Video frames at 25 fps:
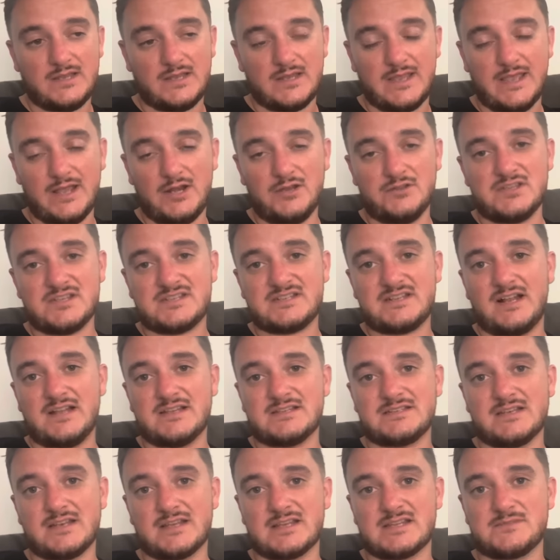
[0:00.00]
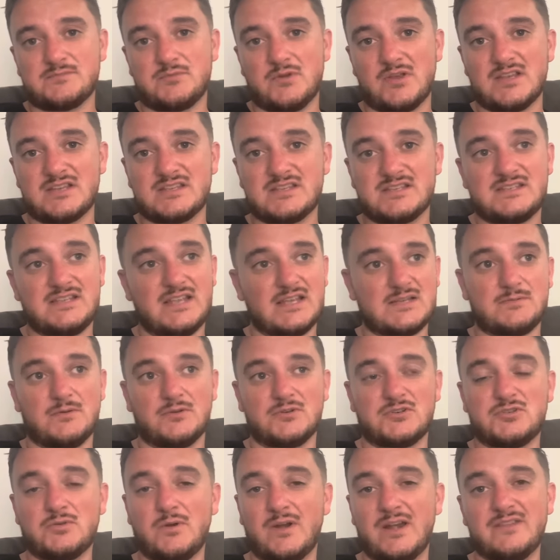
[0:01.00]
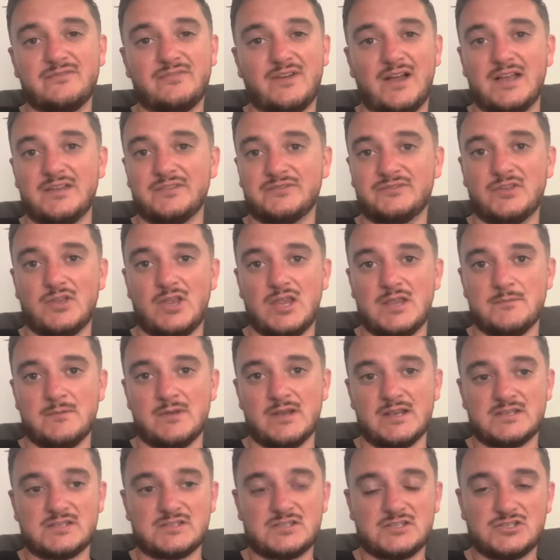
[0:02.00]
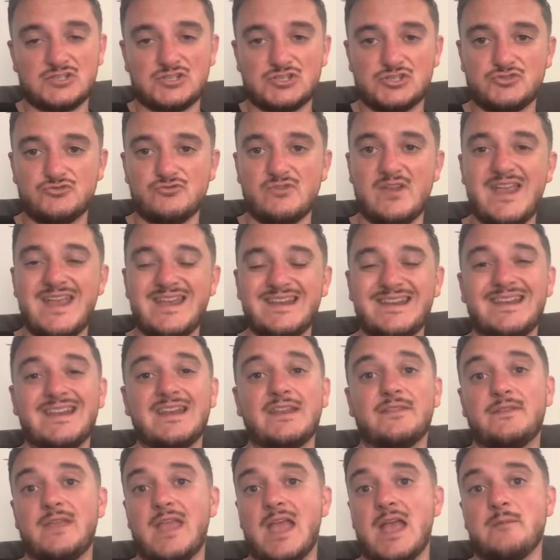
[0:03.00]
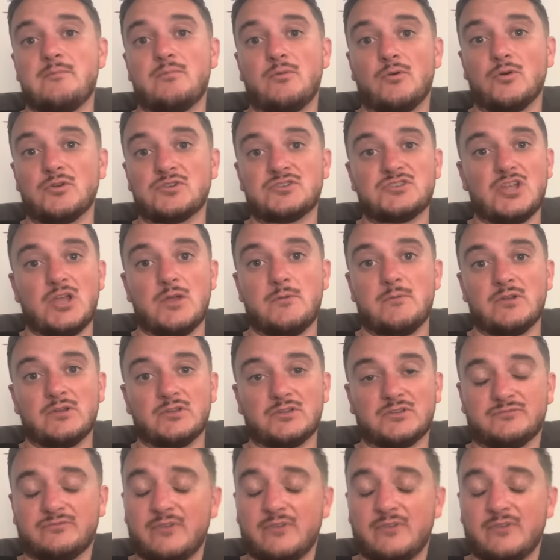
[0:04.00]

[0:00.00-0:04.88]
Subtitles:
Get on the Stansted Express. It takes about 25, 30 minutes straight into the airport terminals.